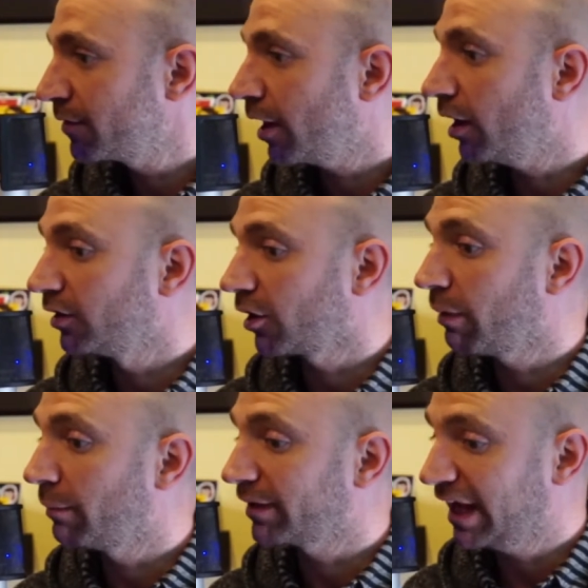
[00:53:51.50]
a lot of
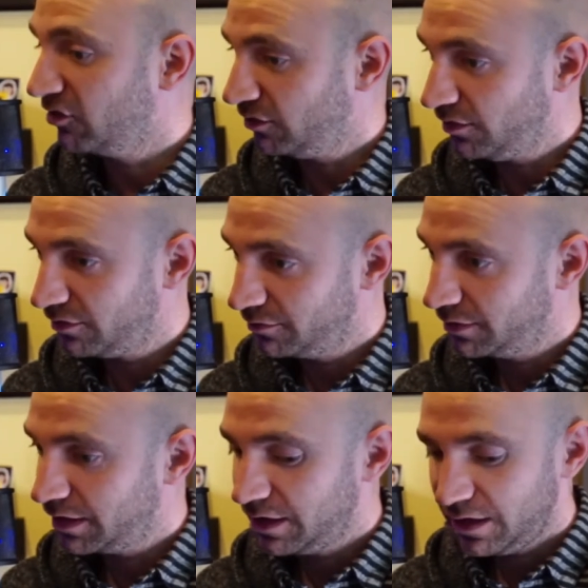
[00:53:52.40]
publications.
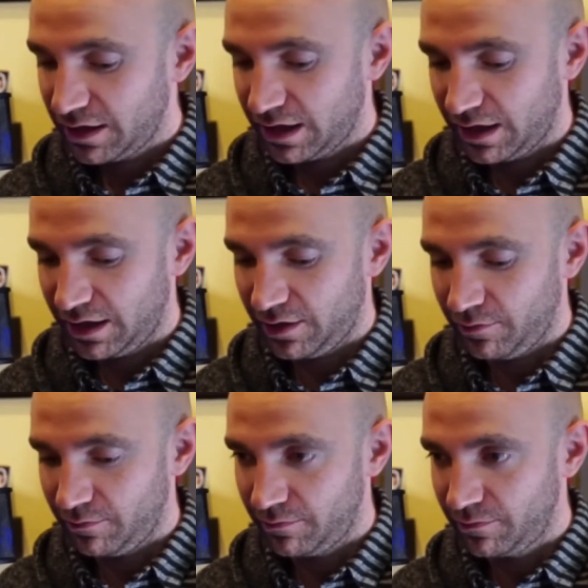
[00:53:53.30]
They
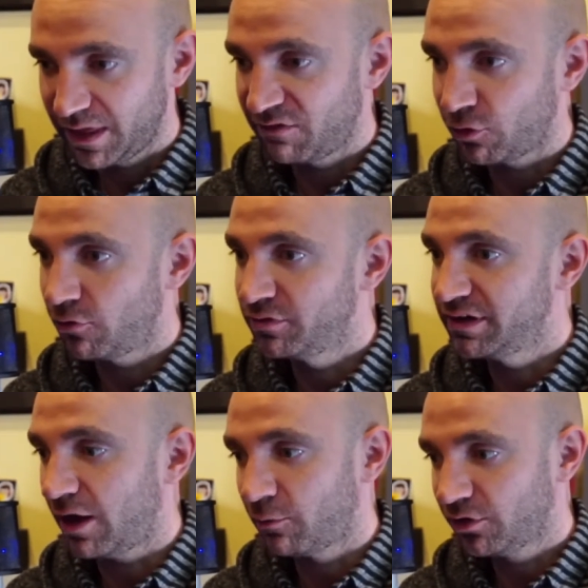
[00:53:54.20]
have their own
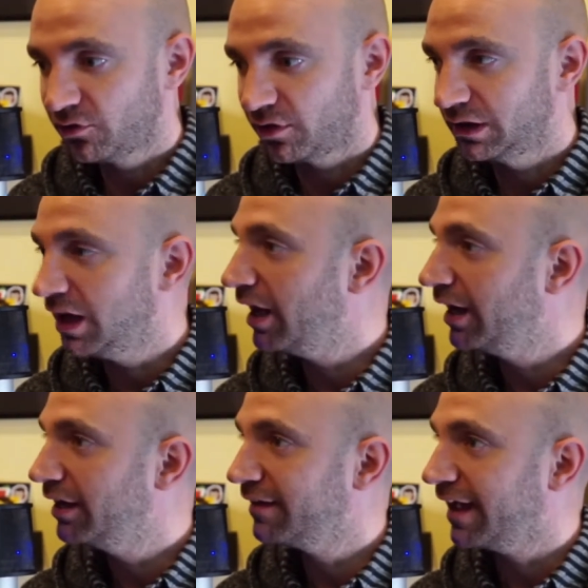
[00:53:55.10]
networks
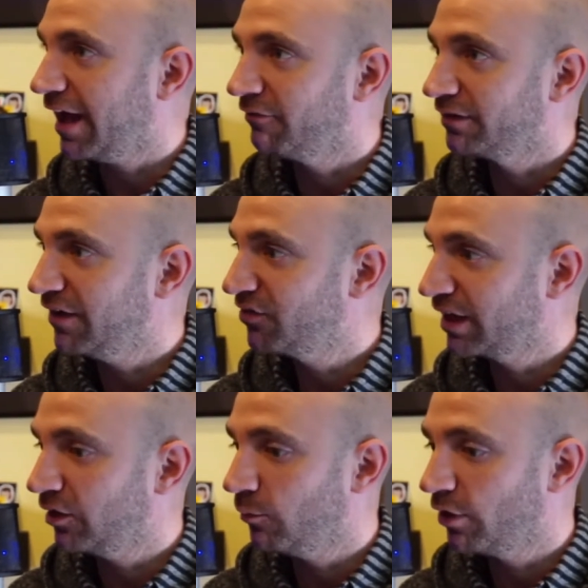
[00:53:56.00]
online. They have
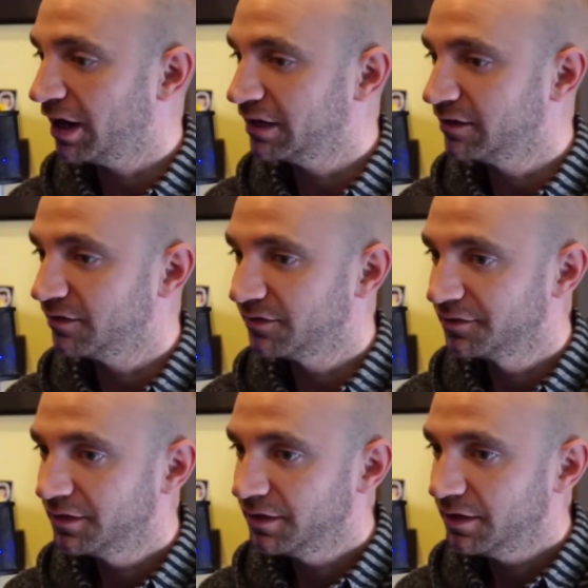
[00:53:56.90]
lifestyle brands.
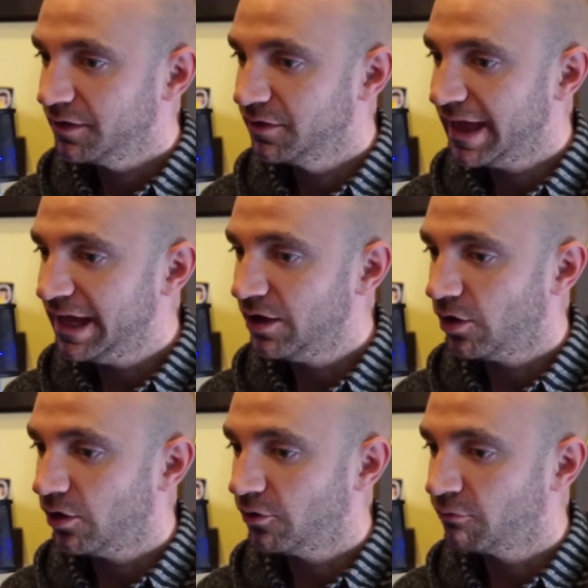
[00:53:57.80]
They
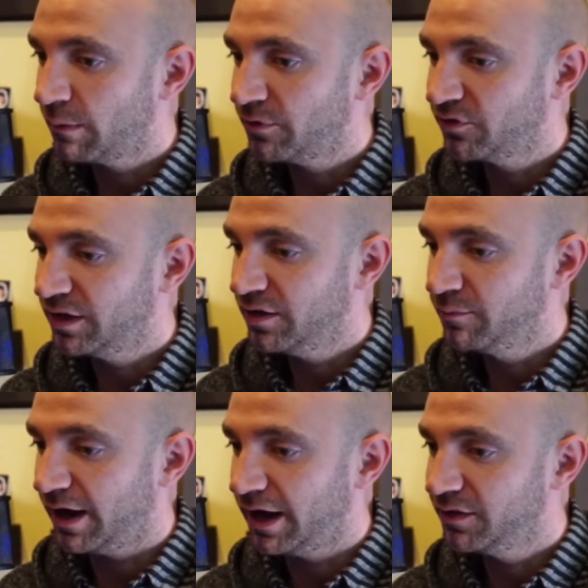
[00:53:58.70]
are represented
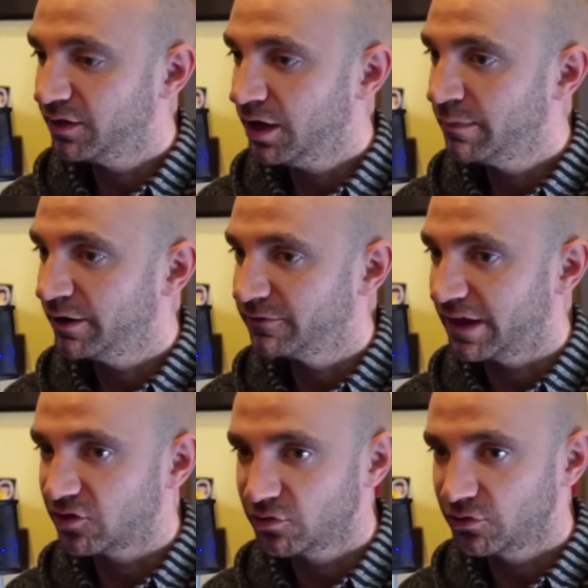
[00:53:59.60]
by the gun
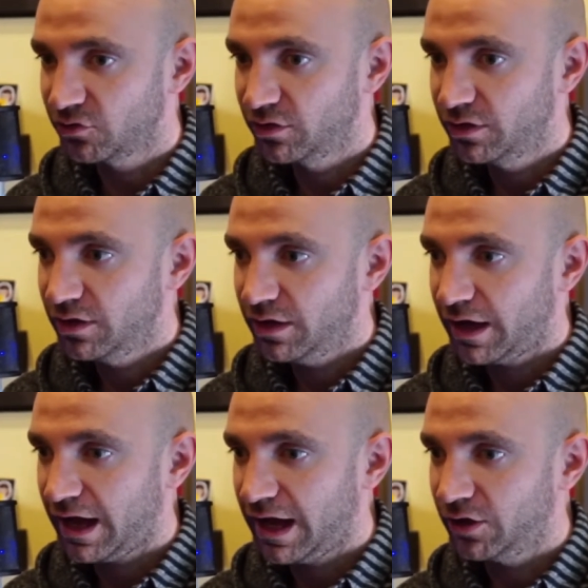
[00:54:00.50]
manufacturers.
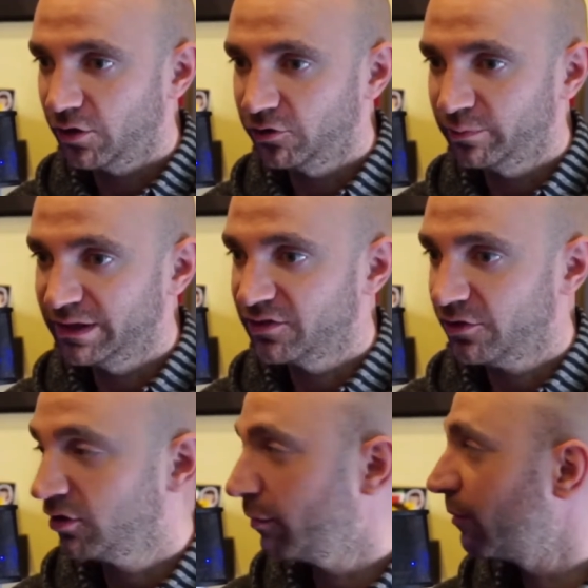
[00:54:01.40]
And ultimately, it's
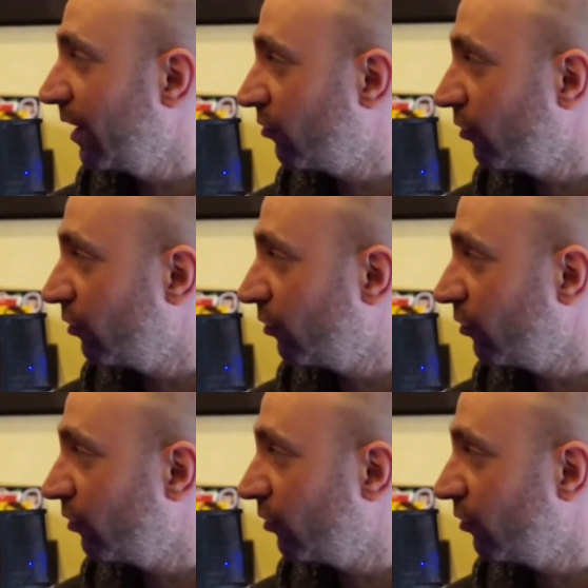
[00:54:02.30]
their job to make sure